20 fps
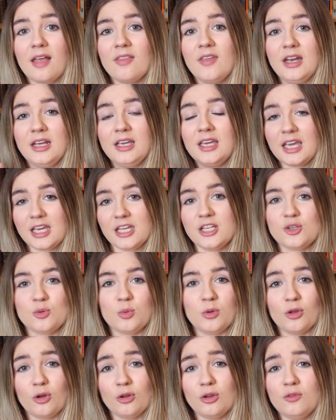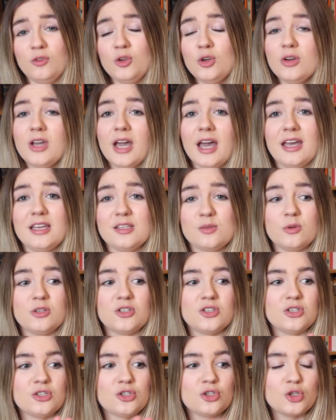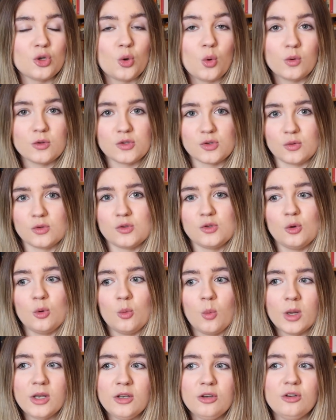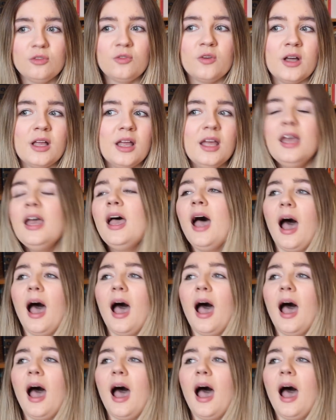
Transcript: and then engage with all of you guys, which is so, so, so wonderful,